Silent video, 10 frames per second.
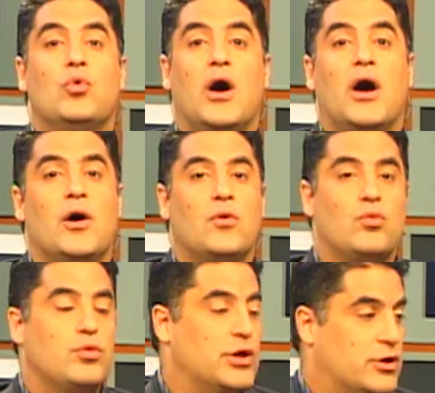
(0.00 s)
uh,
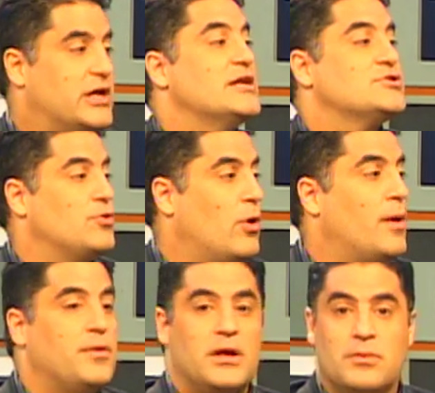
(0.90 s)
you know, kids grow
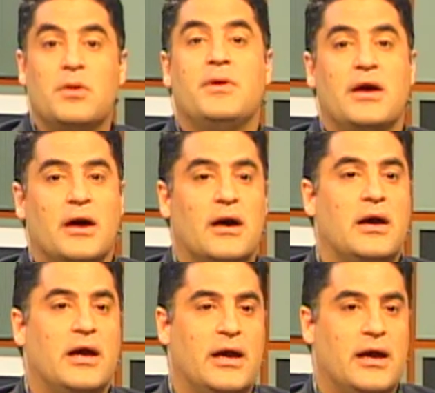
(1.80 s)
up in
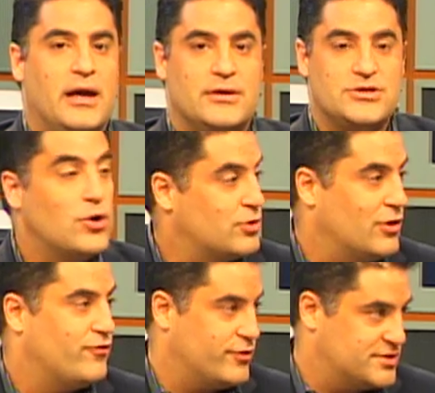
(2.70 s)
Namibia and, and
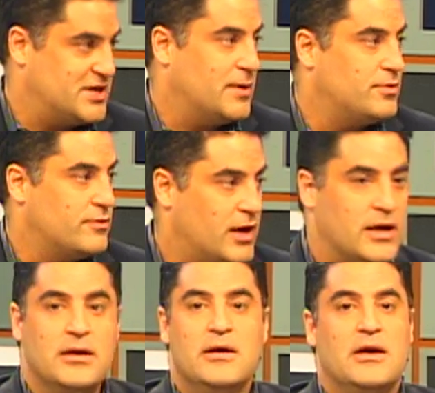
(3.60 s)
Tokyo, for example,
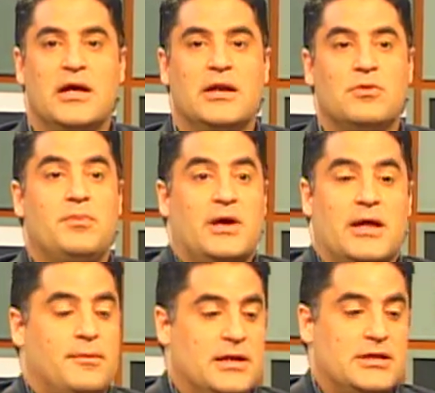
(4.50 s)
right? In
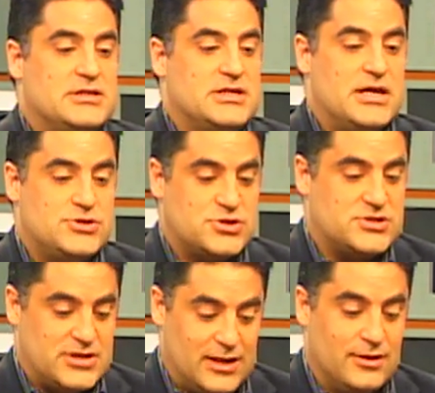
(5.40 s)
Namibia, I mean, they
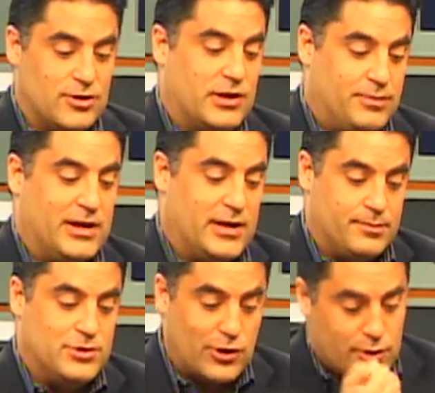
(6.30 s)
just, they're literally picking
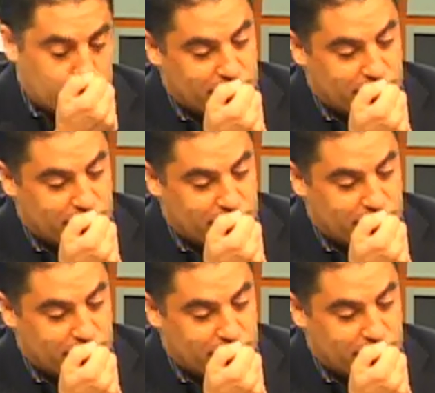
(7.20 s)
up dirt and